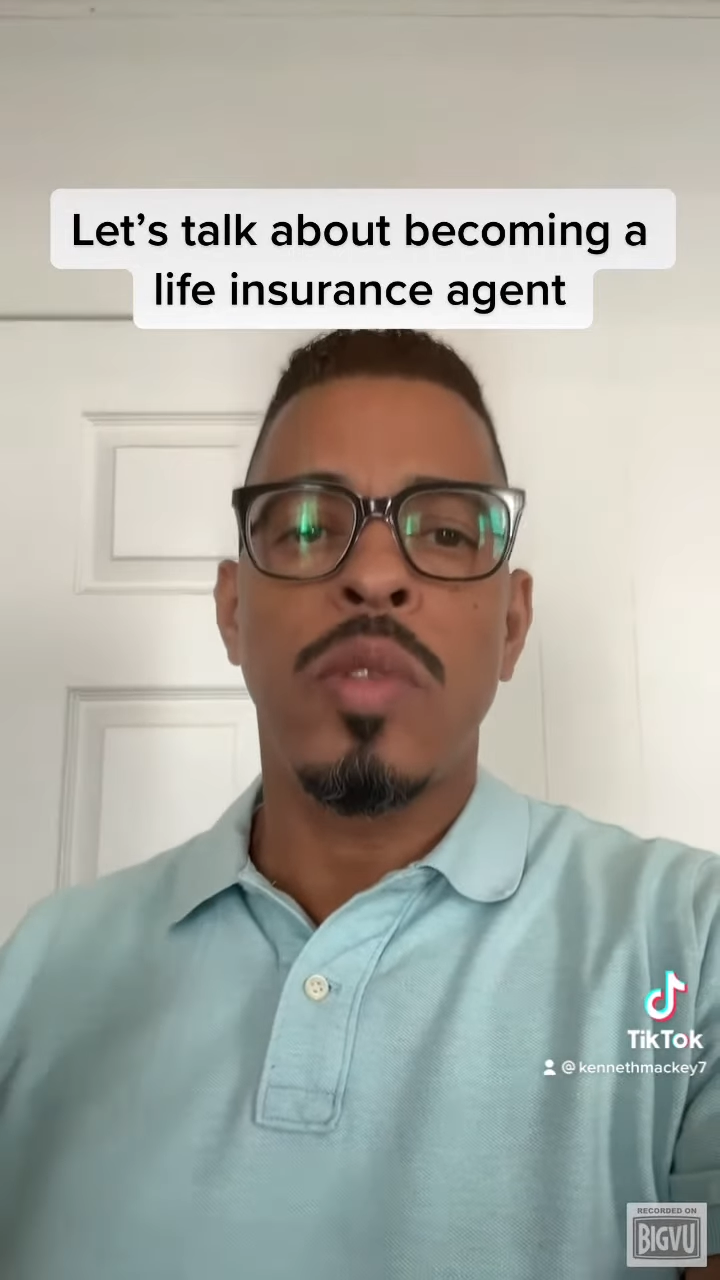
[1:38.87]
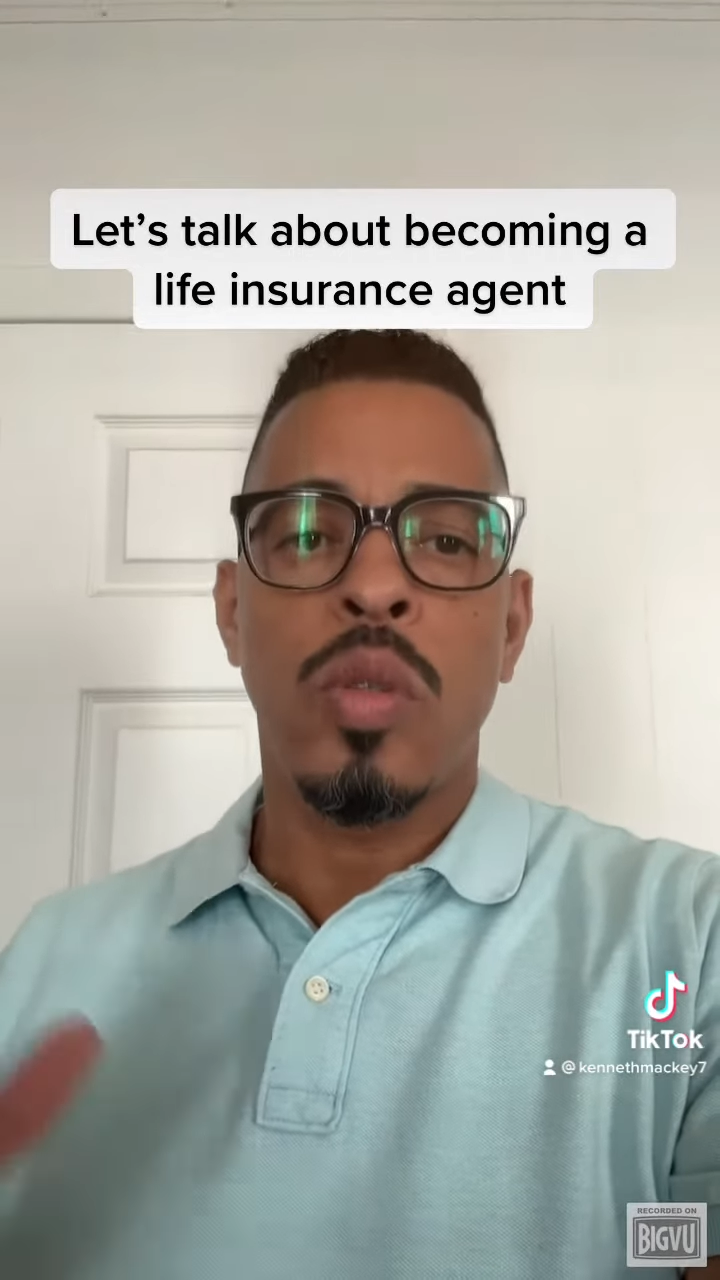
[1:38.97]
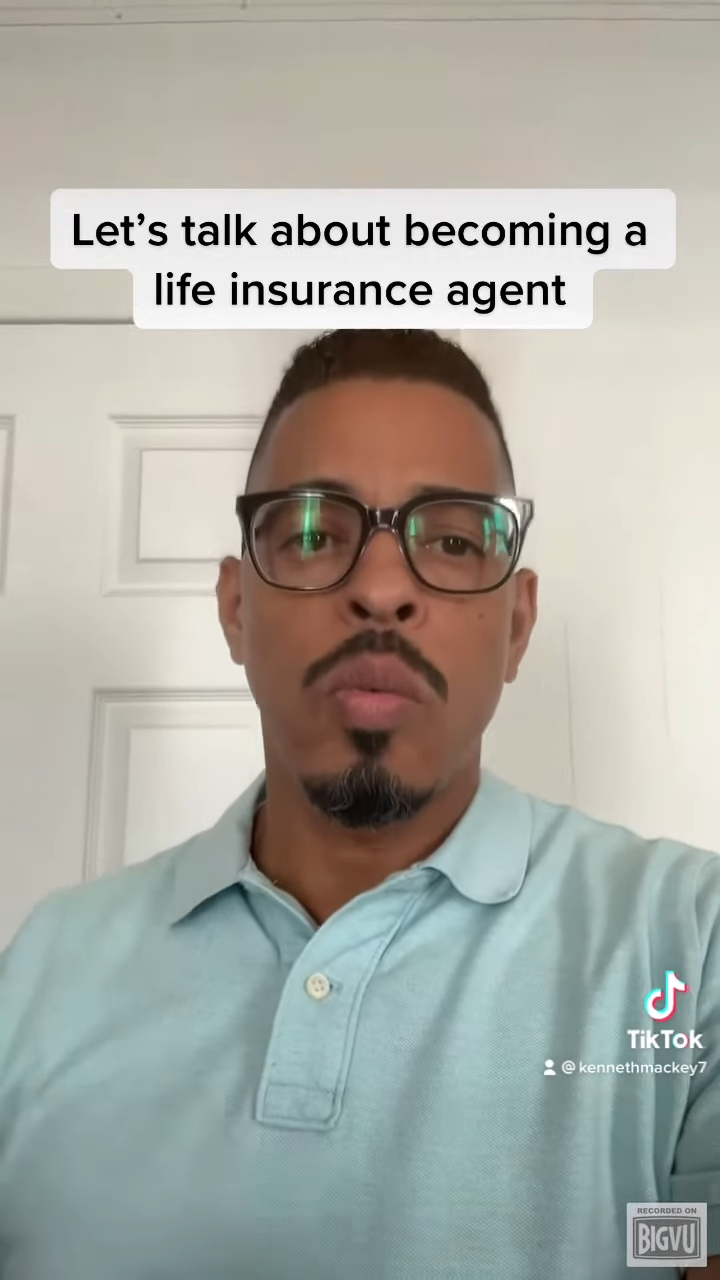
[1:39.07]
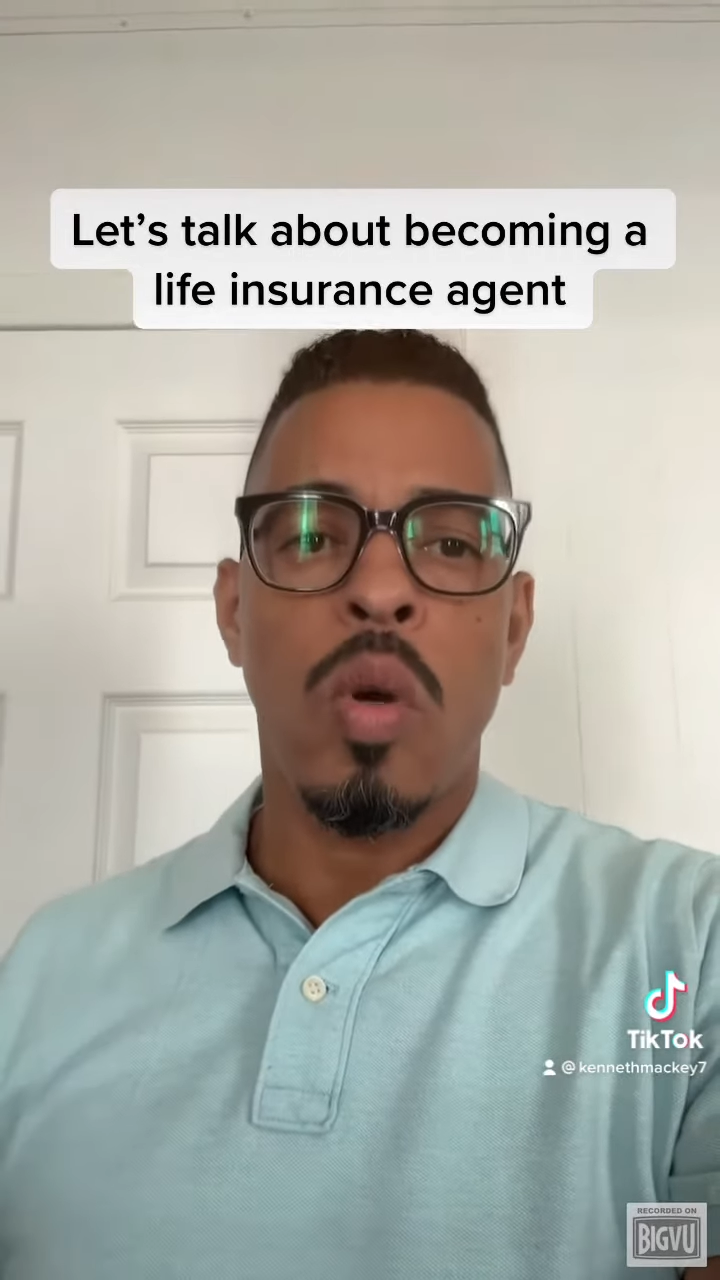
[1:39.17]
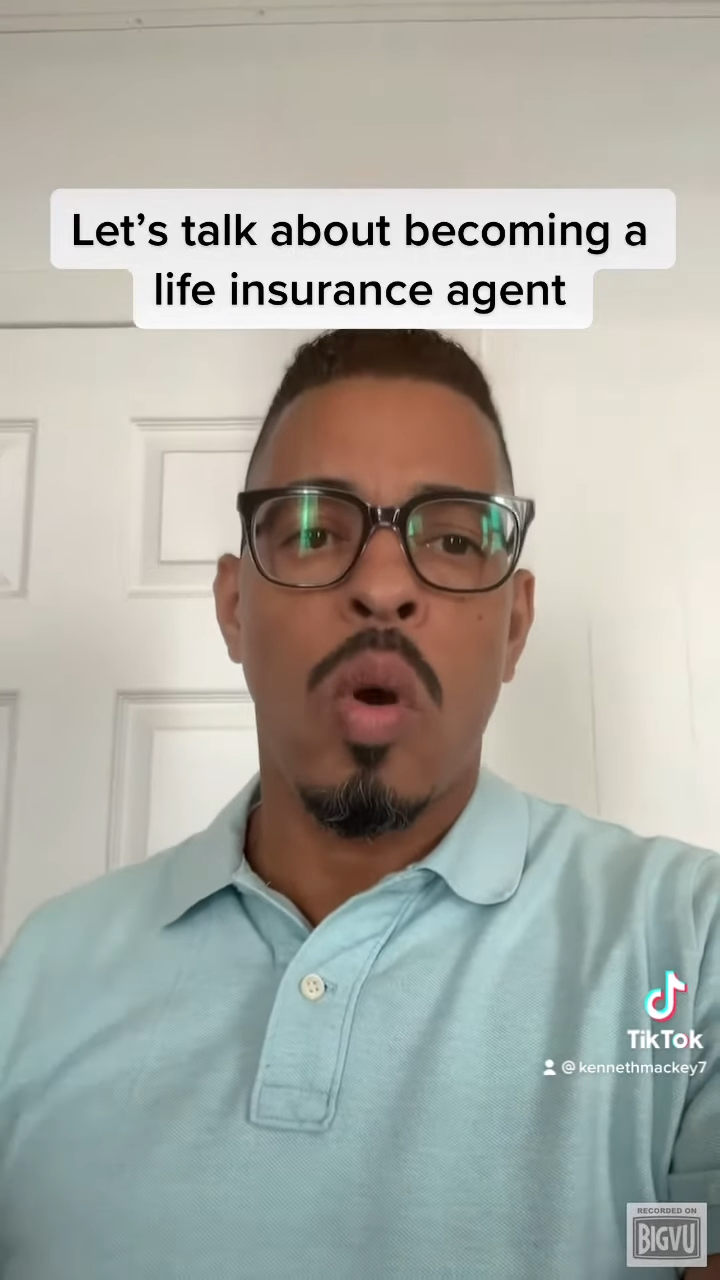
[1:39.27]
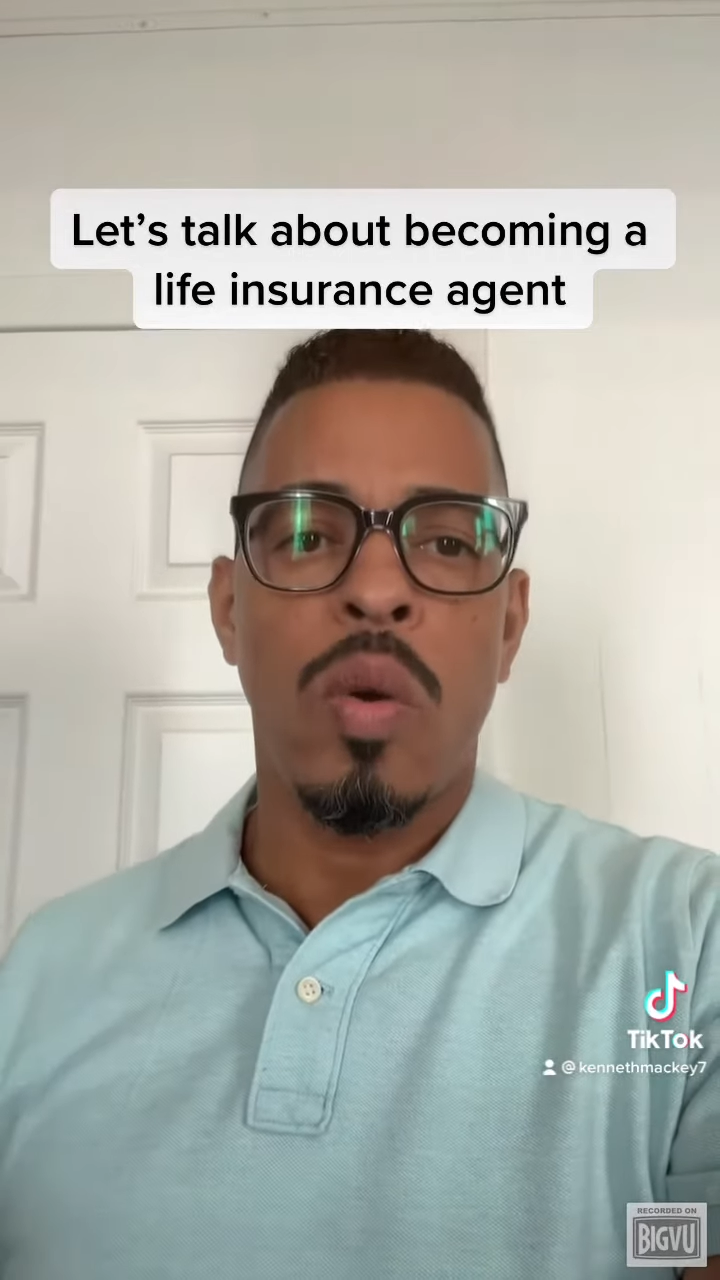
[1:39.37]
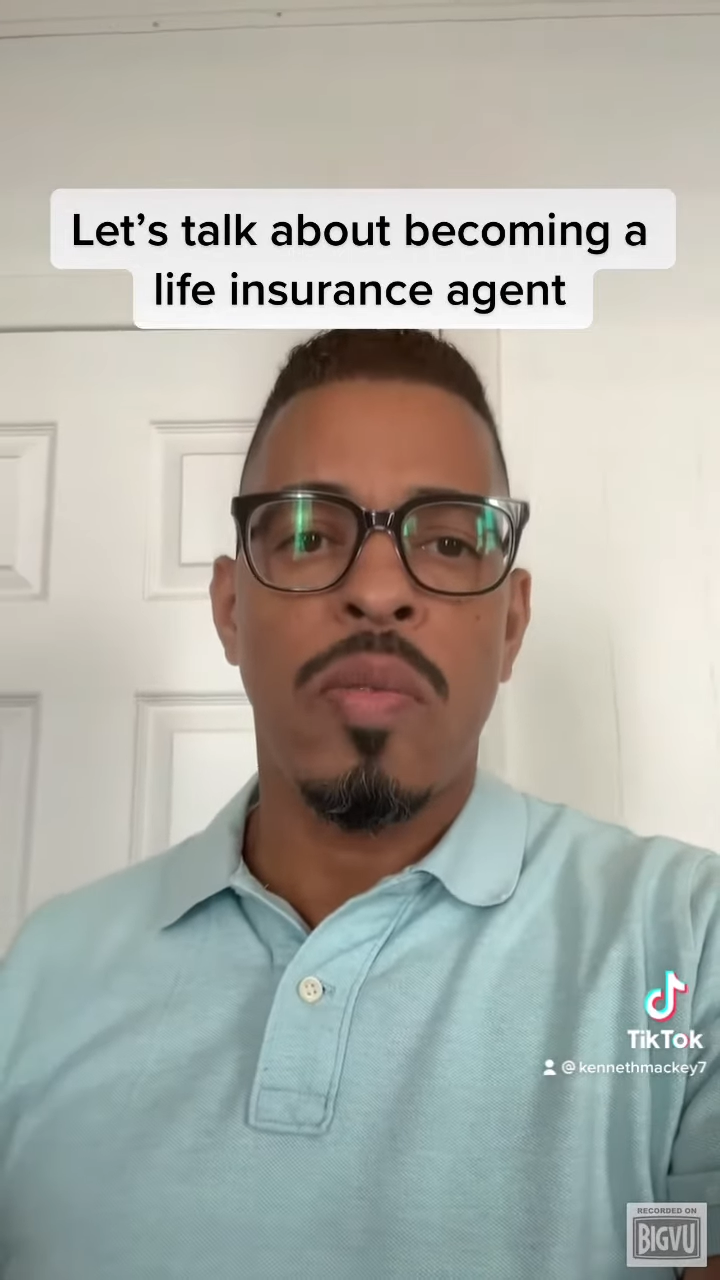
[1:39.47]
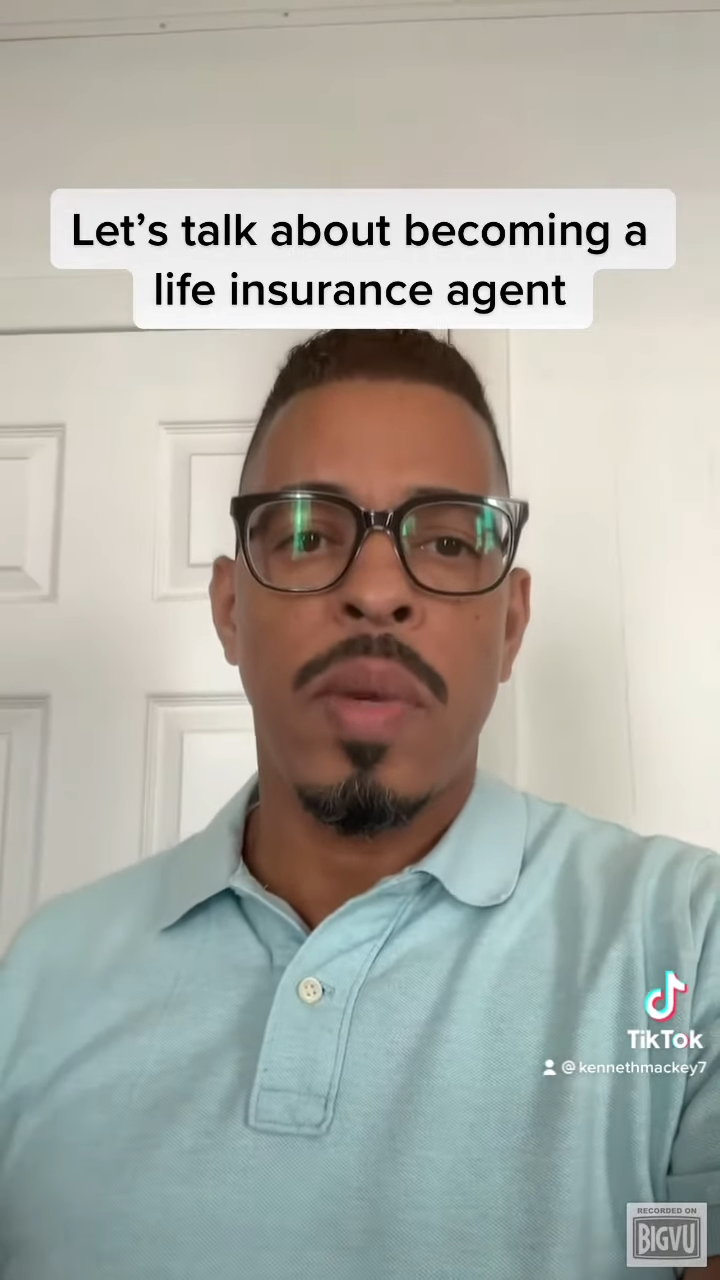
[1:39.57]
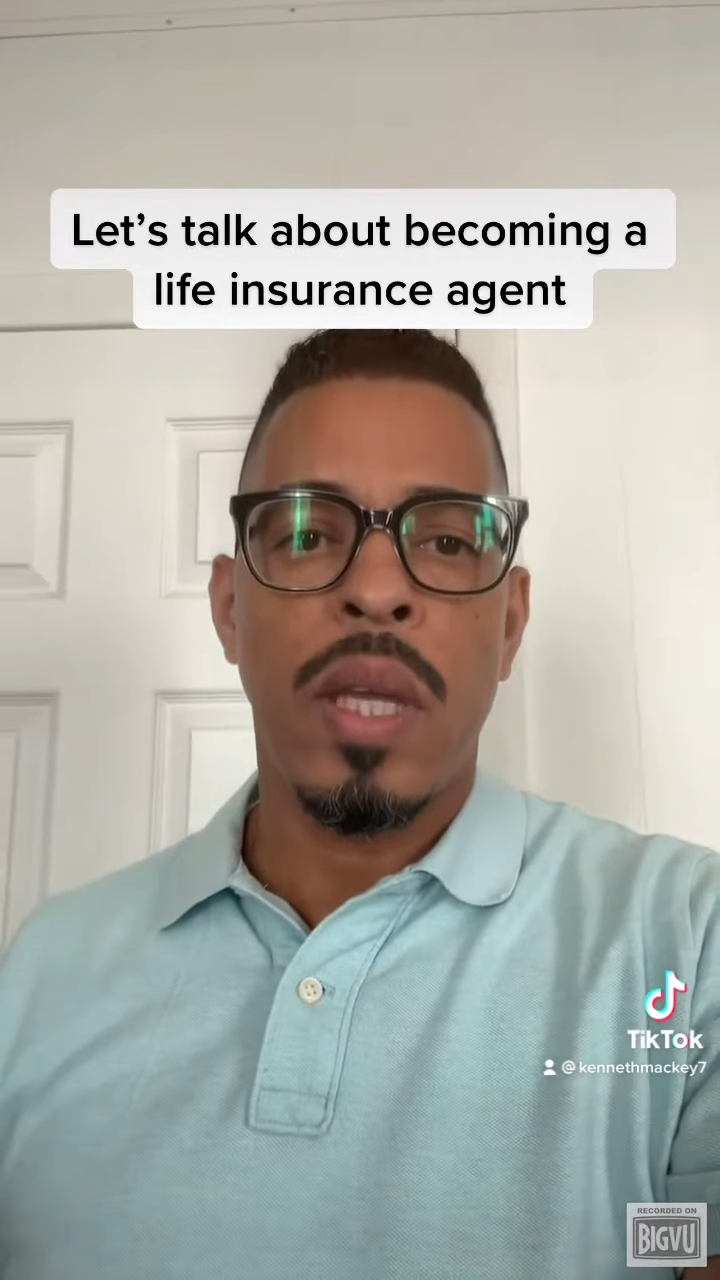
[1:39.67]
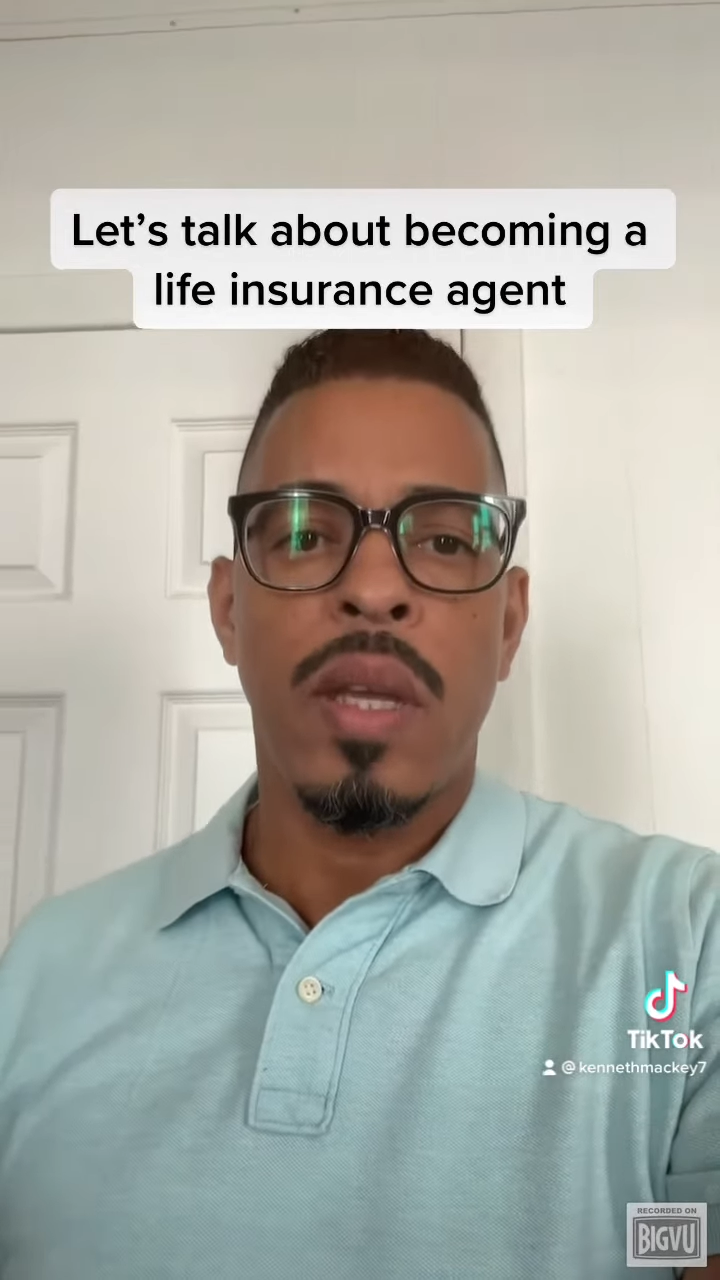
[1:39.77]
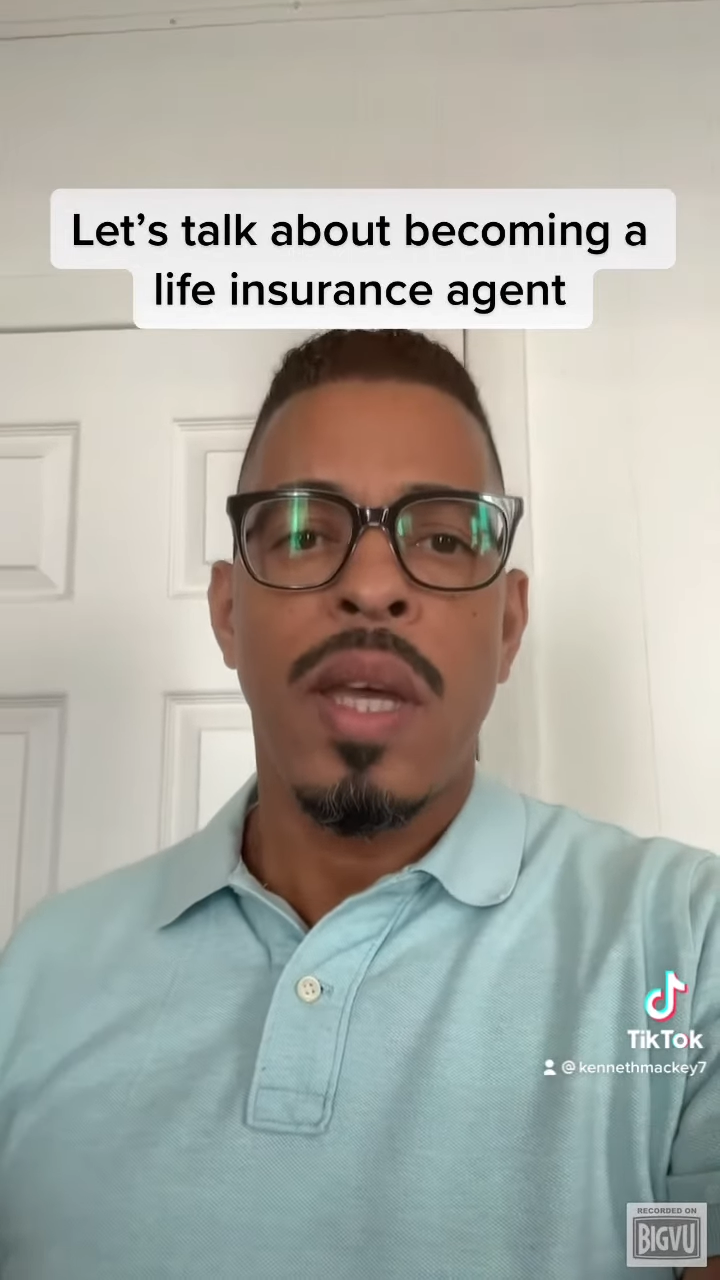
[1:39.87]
Zoom call with me.